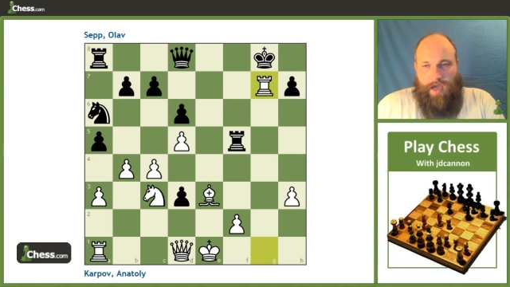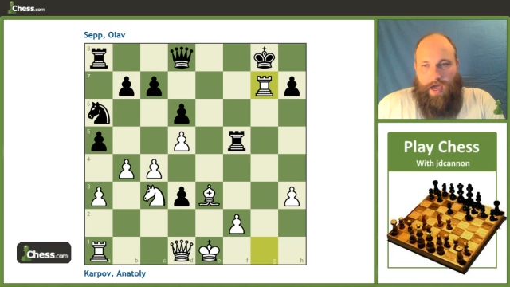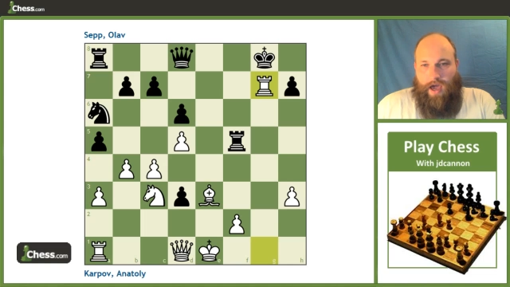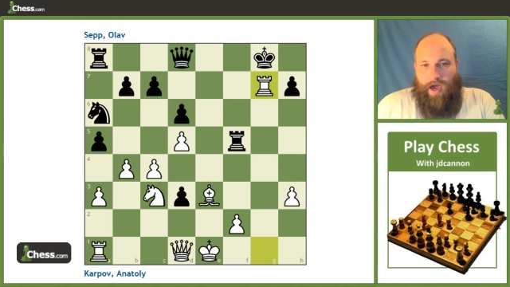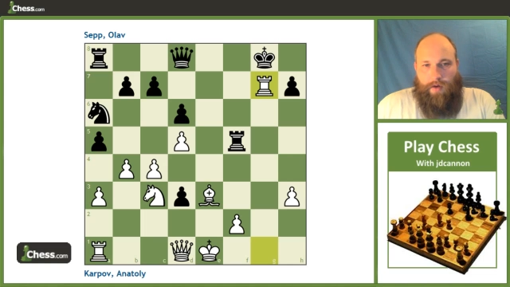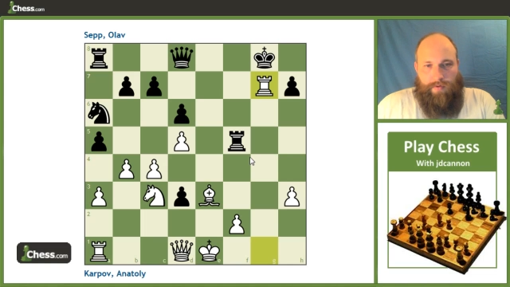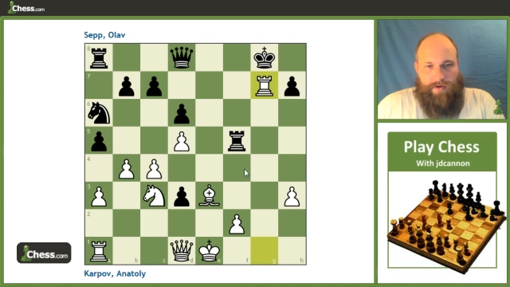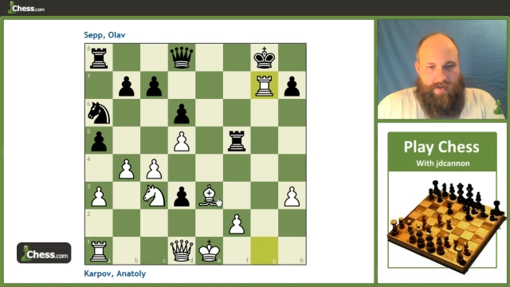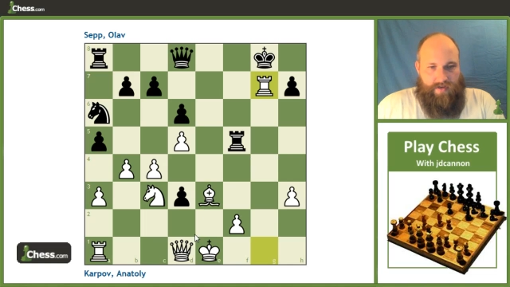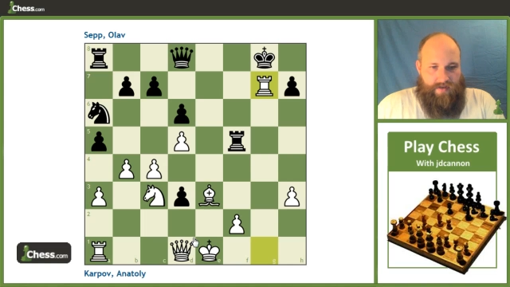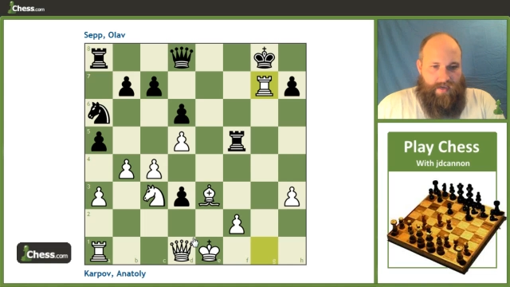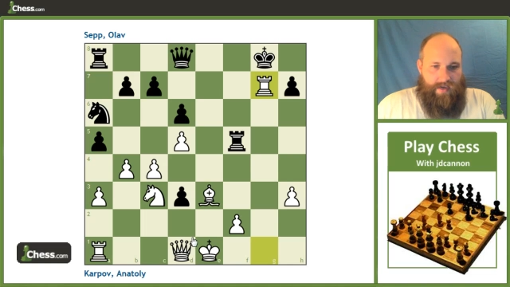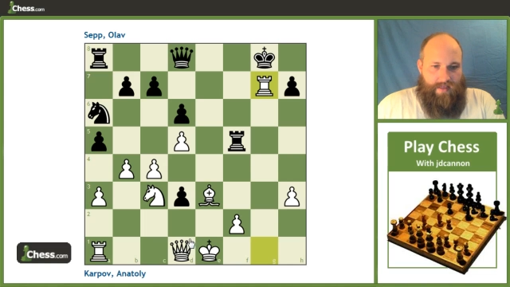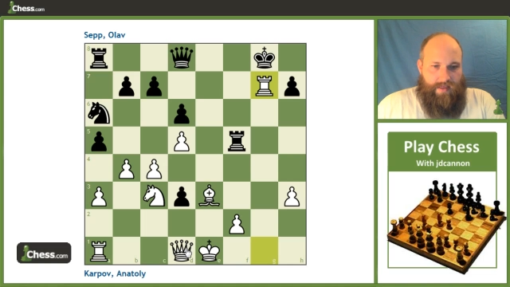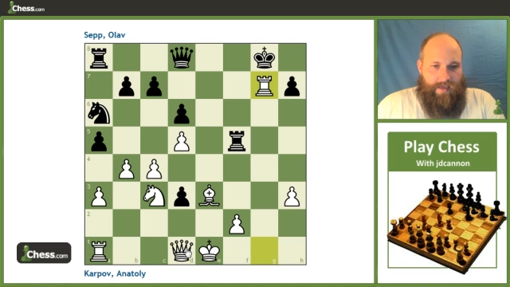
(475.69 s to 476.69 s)
uh, which is,
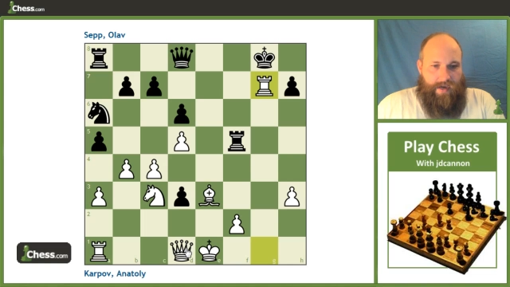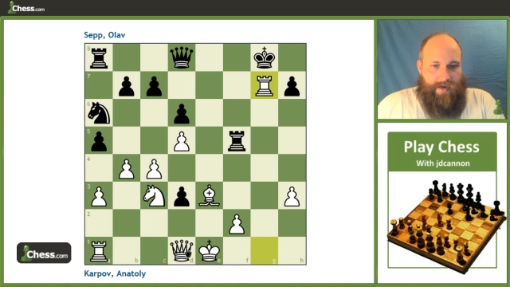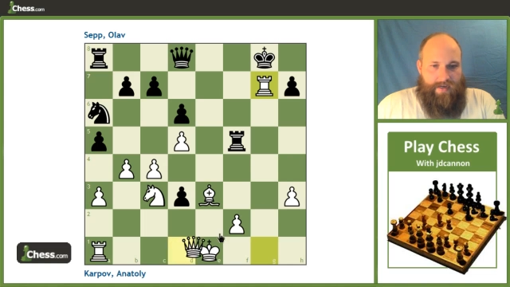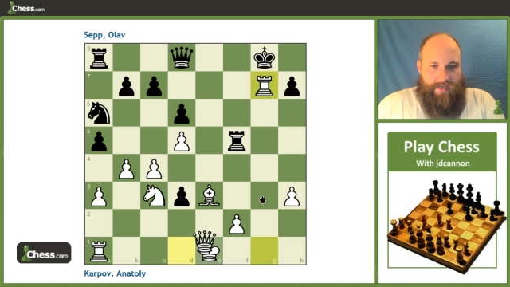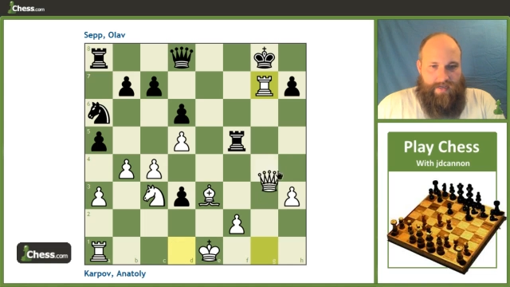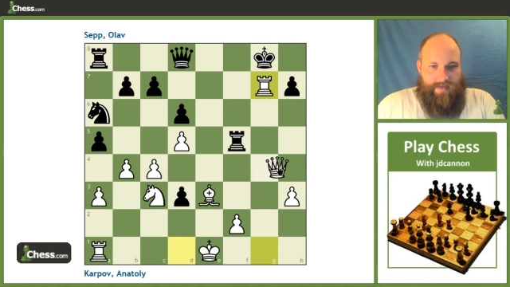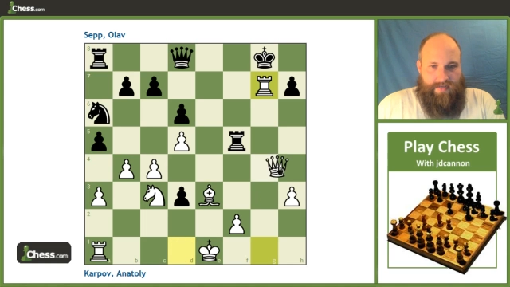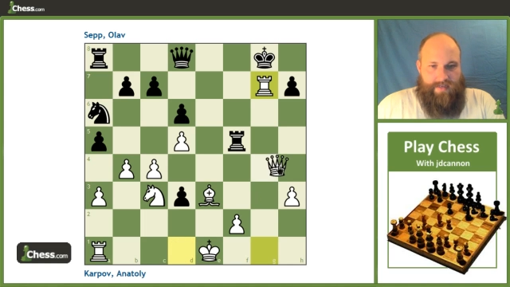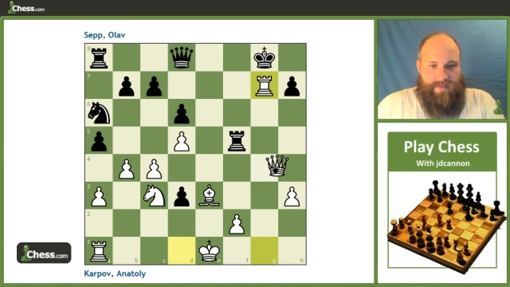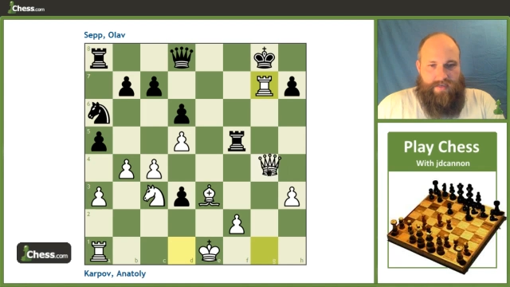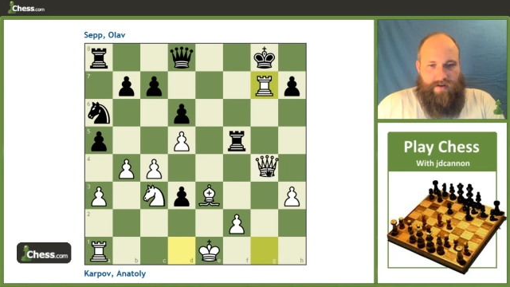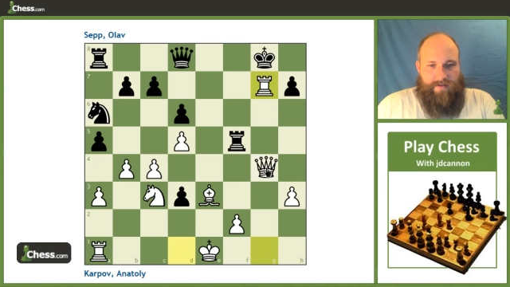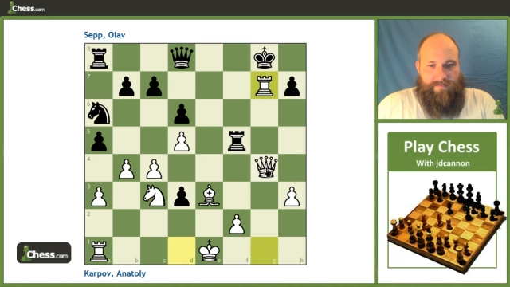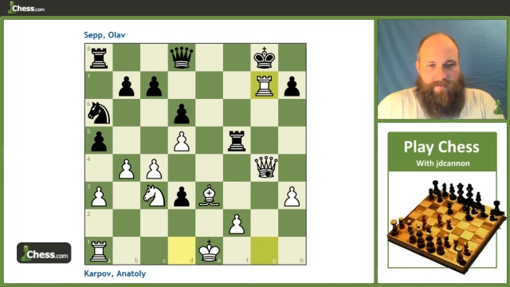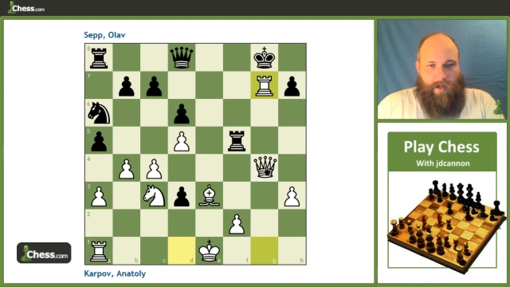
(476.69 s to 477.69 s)
again, the idea is he's
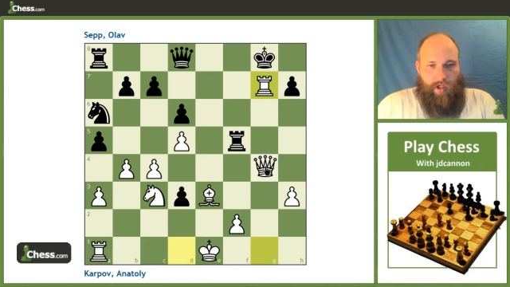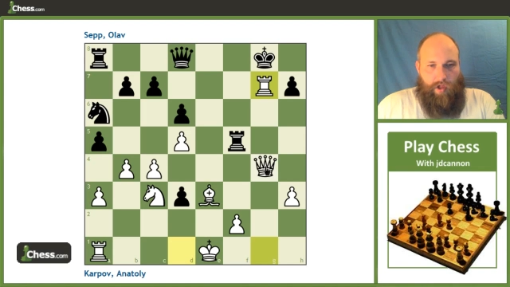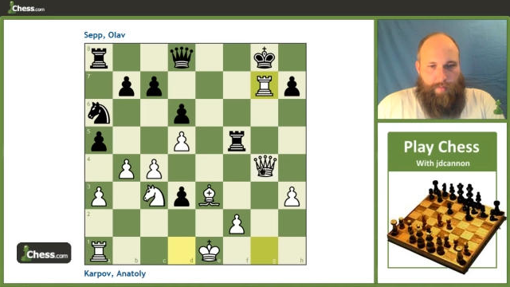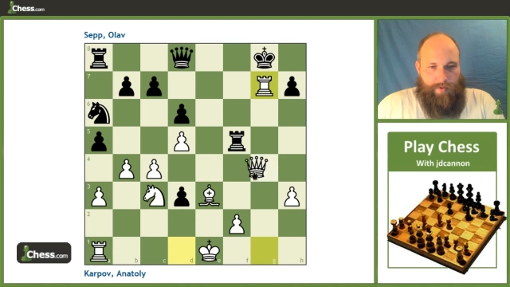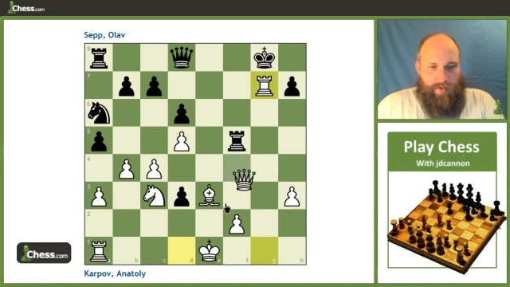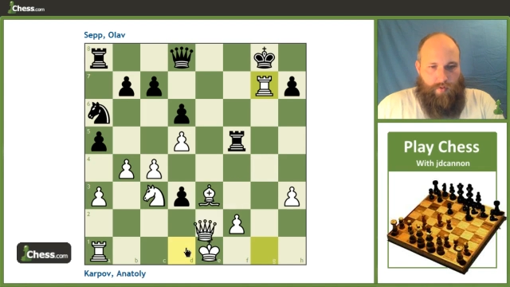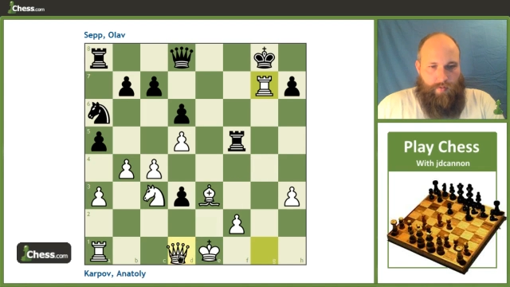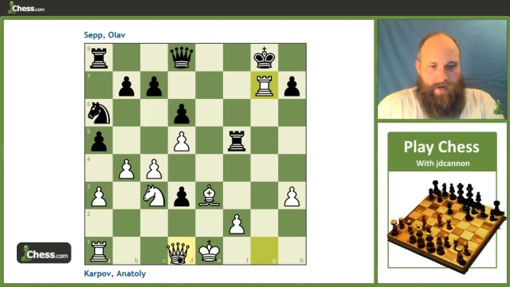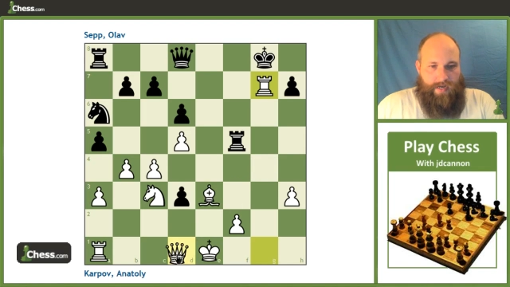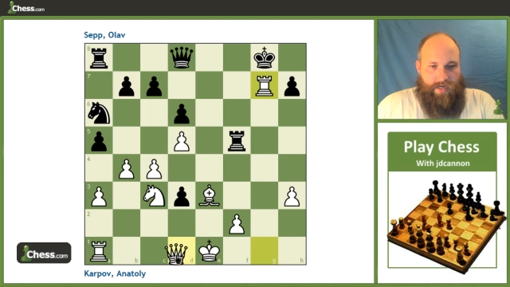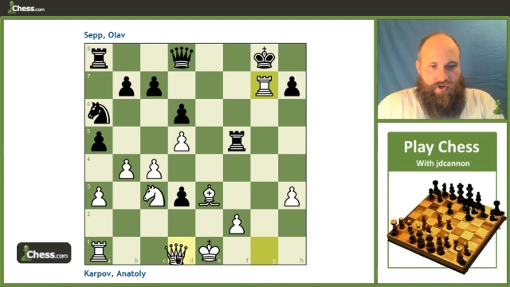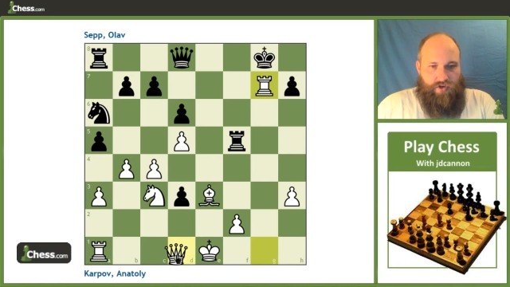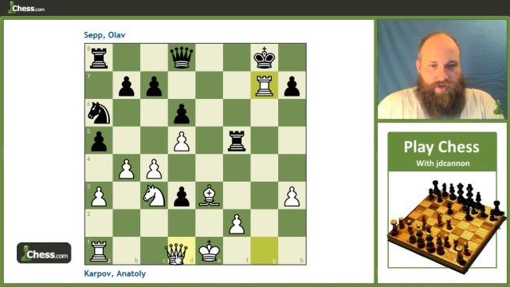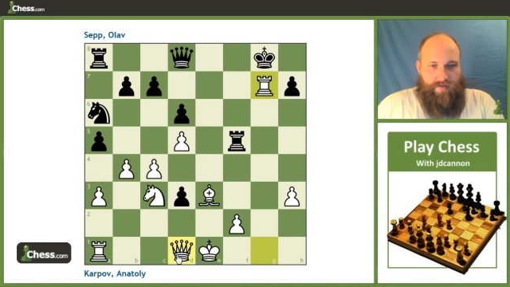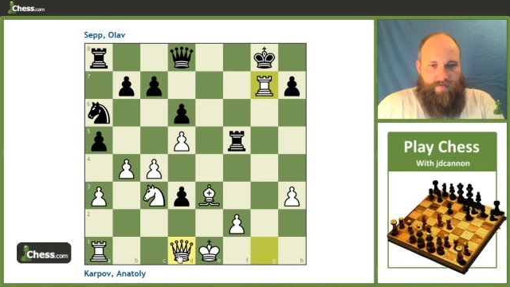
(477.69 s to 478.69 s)
going to follow up with queen to
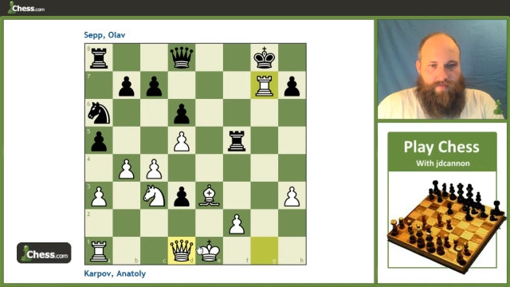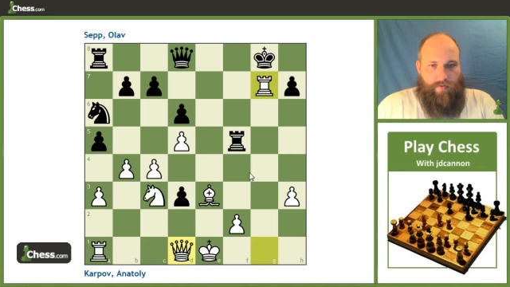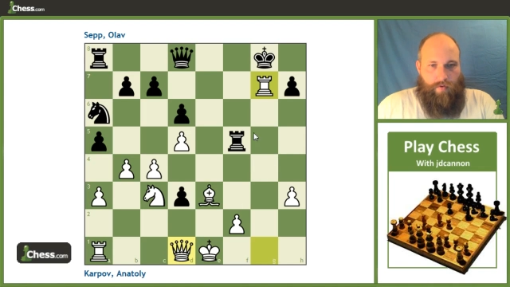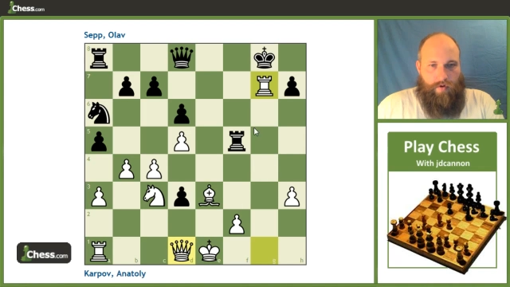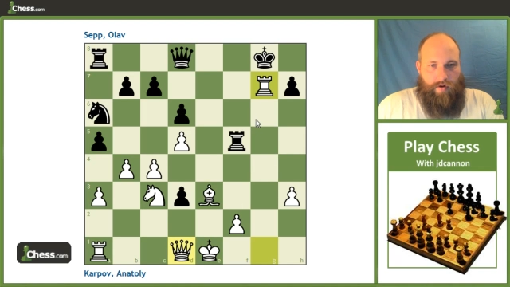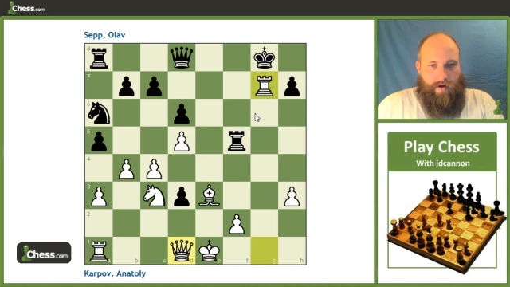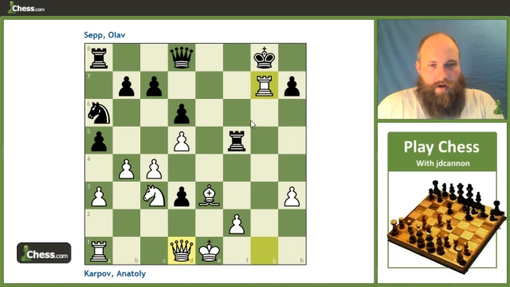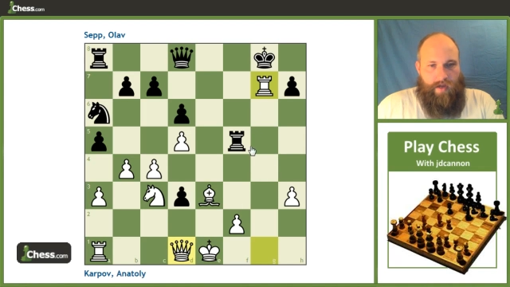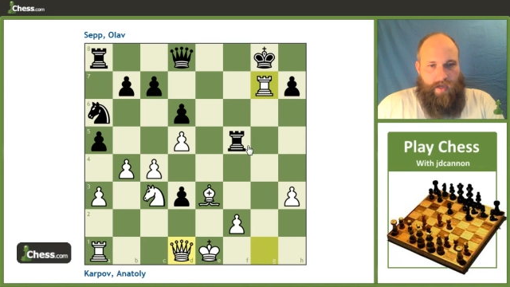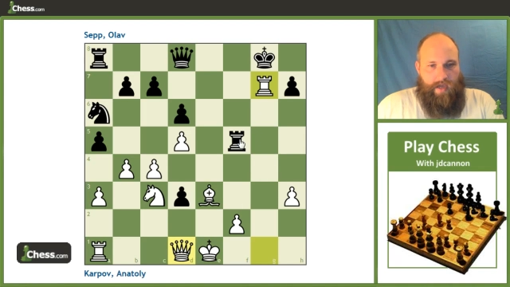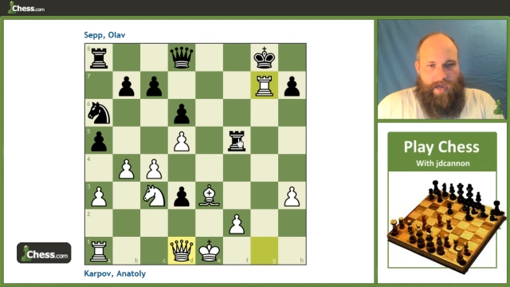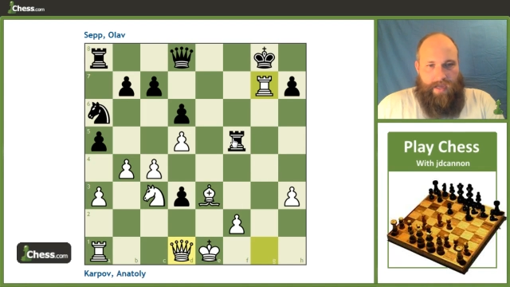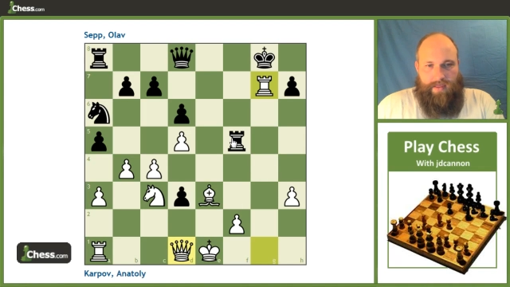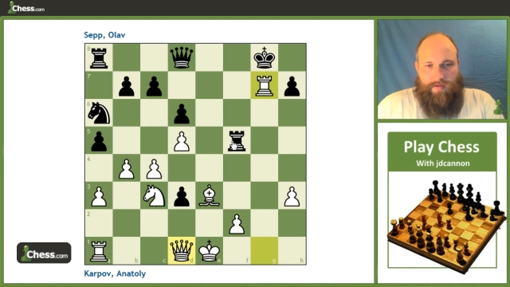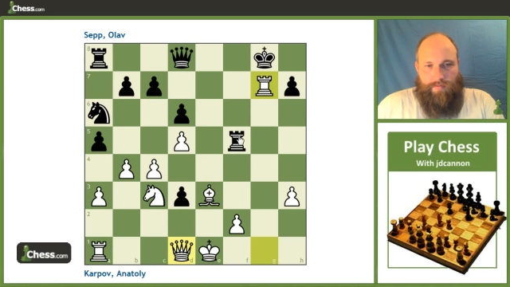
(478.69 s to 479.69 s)
g four,
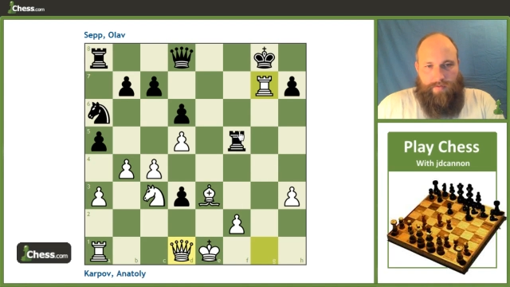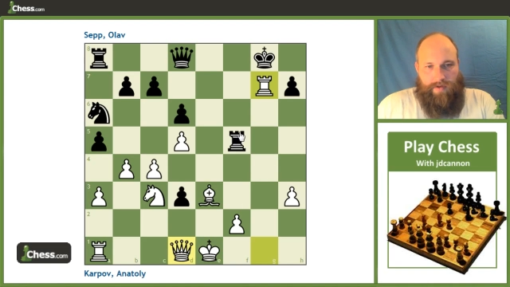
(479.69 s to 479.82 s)
and the